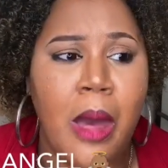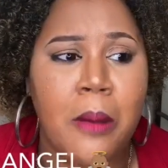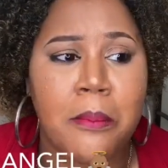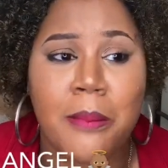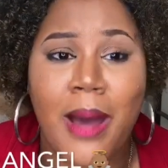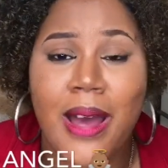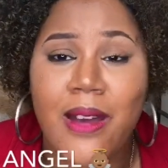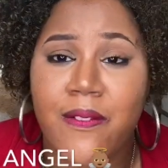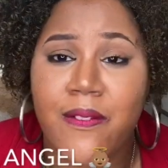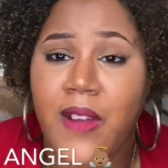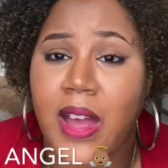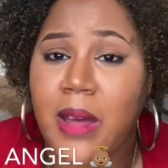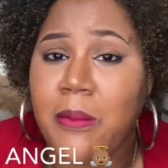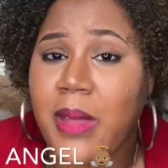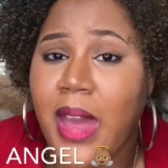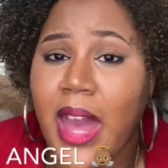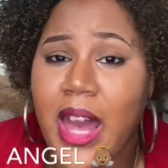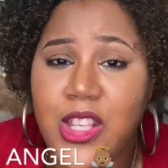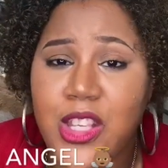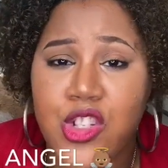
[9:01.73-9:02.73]
My
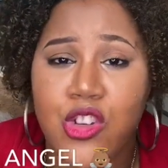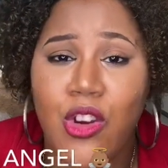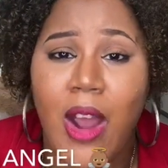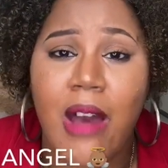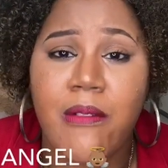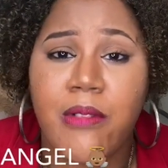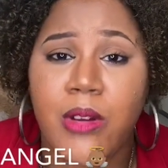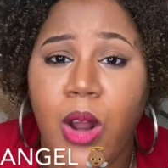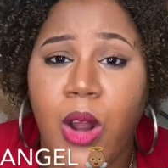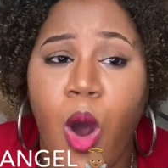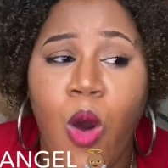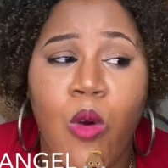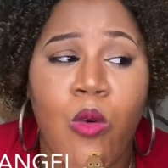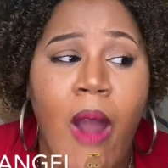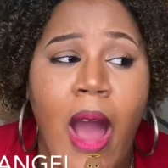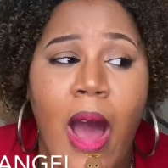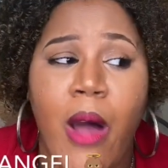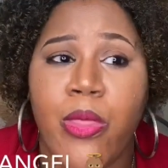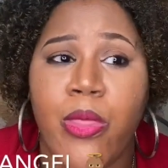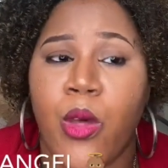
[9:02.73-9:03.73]
family has traveled
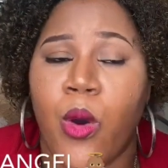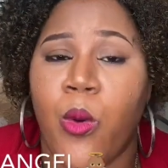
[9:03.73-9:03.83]
around the